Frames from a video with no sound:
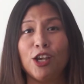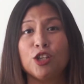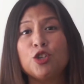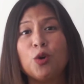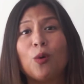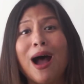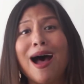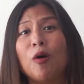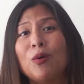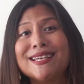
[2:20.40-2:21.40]
So
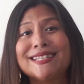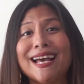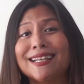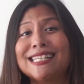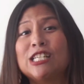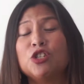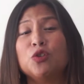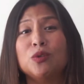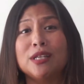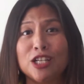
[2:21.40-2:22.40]
how exactly do
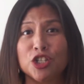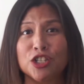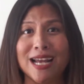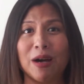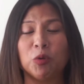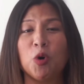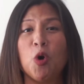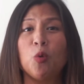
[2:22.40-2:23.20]
you niche down?